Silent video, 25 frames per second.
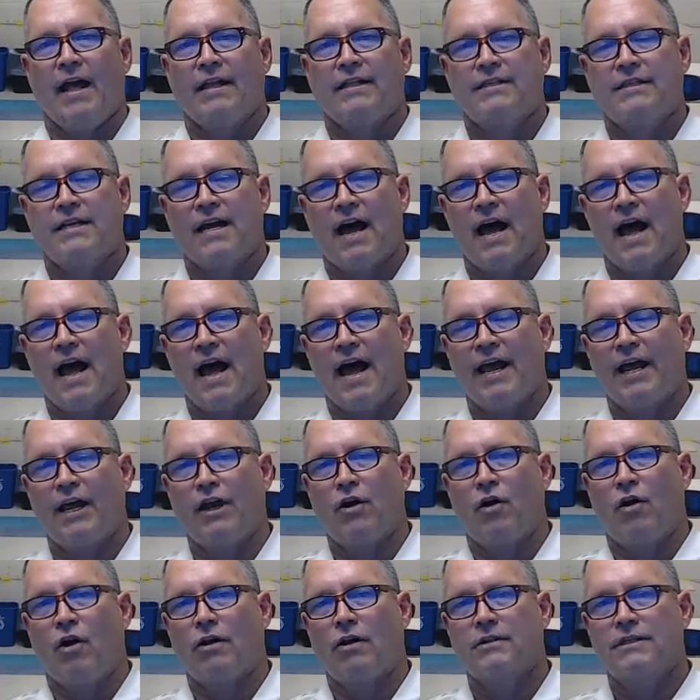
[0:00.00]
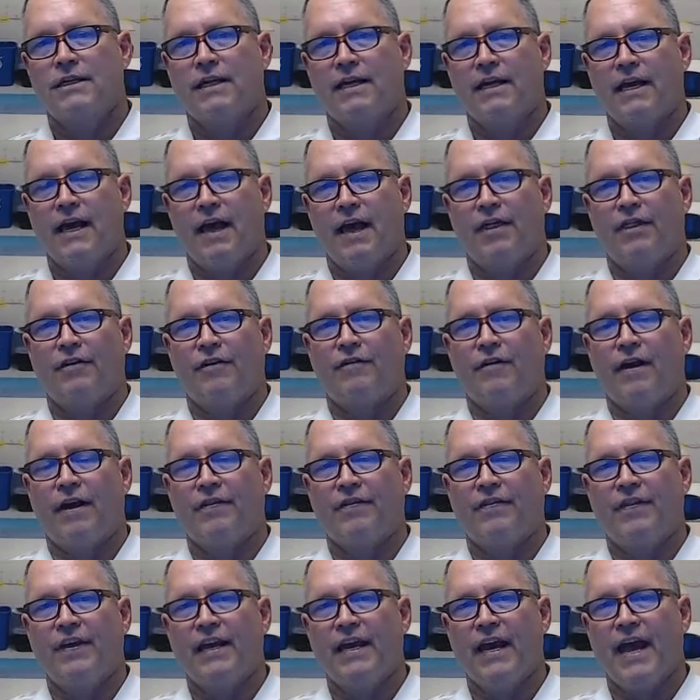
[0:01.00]
tie it all together at
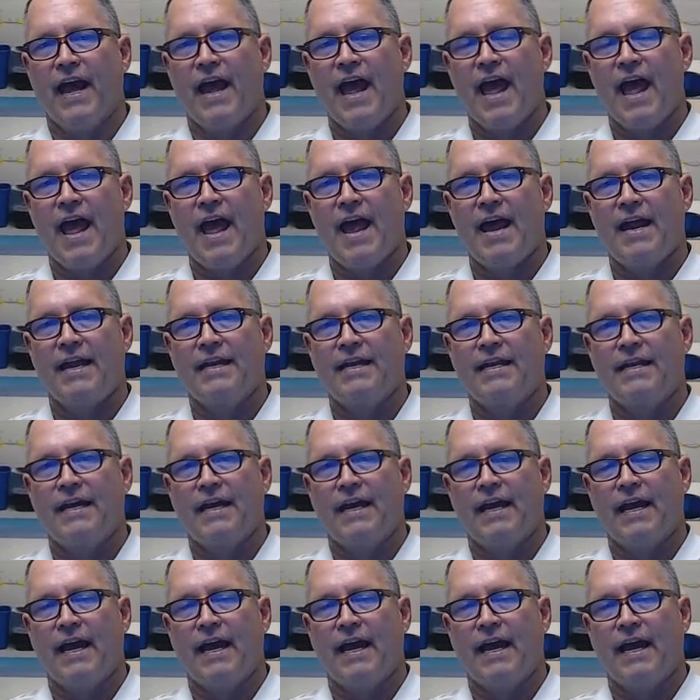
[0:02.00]
the end